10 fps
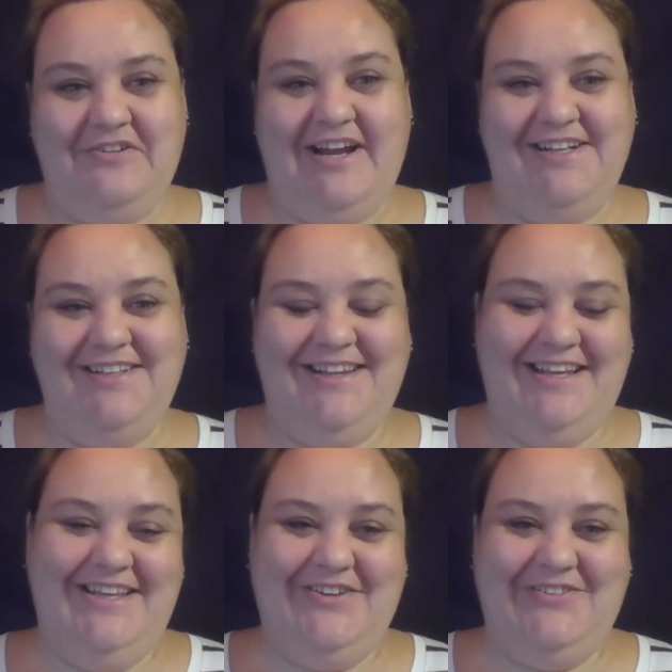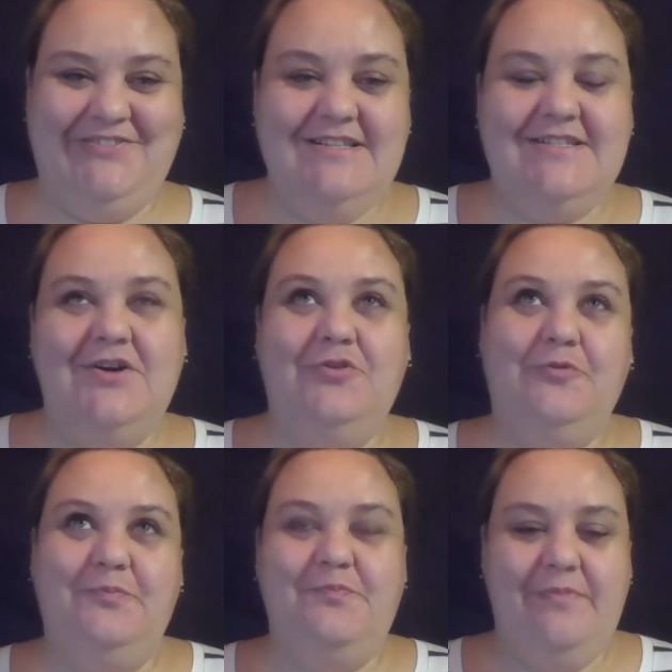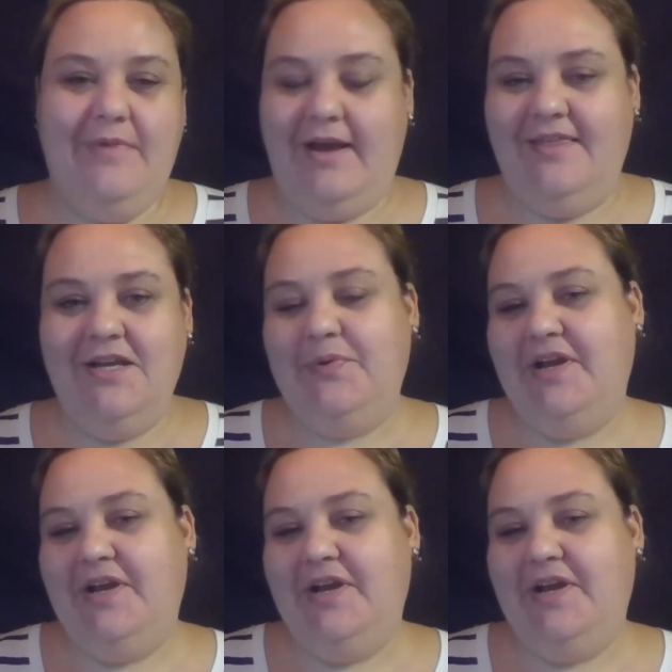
Great, thank you. So I think